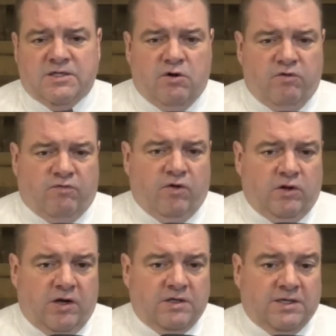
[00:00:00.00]
owned for a
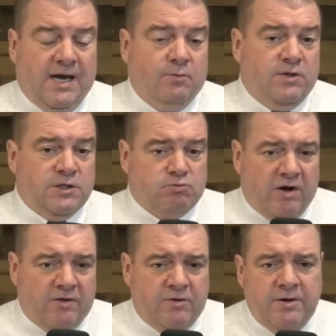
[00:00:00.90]
long time with his
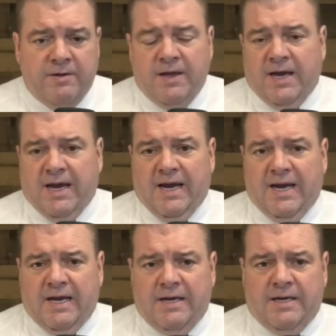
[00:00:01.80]
brother,
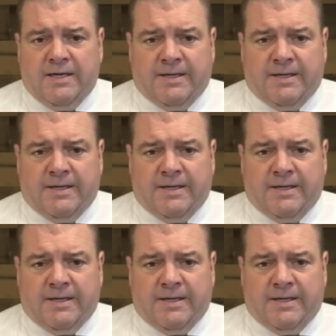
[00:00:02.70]
and